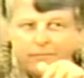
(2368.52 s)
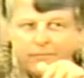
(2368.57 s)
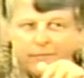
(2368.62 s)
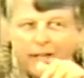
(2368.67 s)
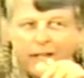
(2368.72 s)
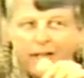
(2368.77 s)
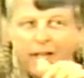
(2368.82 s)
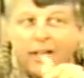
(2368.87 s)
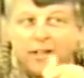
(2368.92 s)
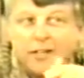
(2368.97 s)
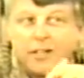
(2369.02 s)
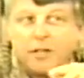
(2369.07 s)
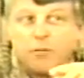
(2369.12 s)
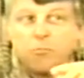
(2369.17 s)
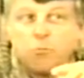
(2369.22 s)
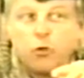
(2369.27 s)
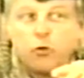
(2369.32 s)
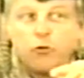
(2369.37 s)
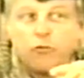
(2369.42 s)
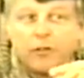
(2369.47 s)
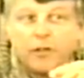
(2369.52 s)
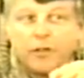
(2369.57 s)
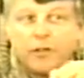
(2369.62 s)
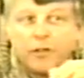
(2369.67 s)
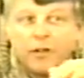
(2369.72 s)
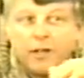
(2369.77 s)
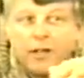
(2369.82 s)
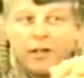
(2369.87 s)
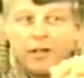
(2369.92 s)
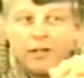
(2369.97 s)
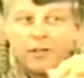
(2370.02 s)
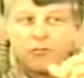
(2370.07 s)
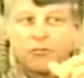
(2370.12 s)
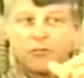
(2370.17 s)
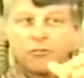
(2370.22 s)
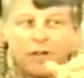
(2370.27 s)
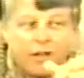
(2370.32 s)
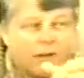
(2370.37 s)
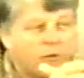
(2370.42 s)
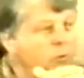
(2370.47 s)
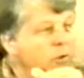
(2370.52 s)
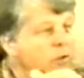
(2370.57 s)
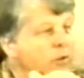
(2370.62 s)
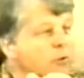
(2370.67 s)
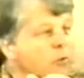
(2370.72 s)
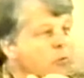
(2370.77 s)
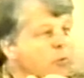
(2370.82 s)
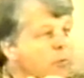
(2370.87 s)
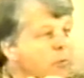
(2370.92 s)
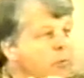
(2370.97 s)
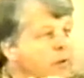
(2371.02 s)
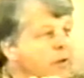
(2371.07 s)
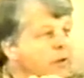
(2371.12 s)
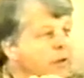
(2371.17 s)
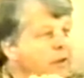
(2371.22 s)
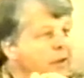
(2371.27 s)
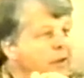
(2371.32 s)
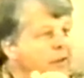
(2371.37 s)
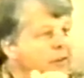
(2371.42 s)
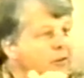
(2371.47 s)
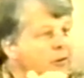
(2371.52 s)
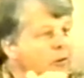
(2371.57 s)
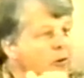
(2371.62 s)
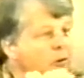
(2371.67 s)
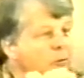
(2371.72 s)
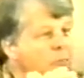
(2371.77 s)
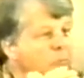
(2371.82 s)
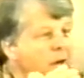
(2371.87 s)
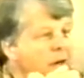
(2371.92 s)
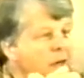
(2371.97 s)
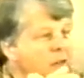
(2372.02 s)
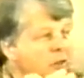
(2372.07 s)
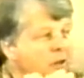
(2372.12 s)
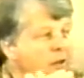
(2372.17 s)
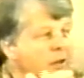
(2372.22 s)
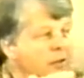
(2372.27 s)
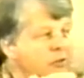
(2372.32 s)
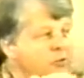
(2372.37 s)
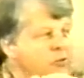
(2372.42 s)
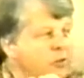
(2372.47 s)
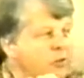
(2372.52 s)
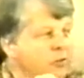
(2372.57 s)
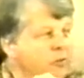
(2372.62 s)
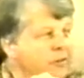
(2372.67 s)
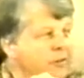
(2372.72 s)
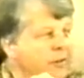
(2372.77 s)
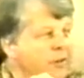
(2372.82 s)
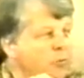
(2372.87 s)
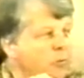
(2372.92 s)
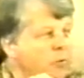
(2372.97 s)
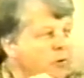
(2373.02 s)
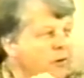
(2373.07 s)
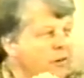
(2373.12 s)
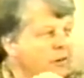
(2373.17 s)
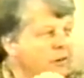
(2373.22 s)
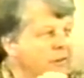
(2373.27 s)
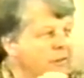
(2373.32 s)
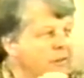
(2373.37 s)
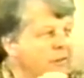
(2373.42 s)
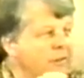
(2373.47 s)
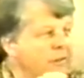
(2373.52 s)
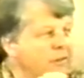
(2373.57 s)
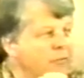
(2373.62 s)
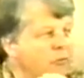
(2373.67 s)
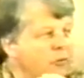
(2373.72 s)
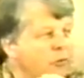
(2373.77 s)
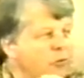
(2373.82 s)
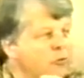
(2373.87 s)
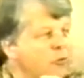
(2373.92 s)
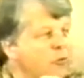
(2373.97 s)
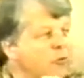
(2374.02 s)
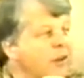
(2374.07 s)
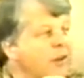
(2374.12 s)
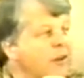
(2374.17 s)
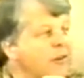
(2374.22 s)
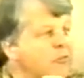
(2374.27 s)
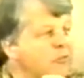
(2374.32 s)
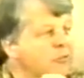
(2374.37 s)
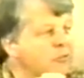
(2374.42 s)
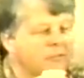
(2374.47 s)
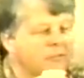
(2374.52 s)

Hey, he moved in and stayed with the woman and her pathological network for two days.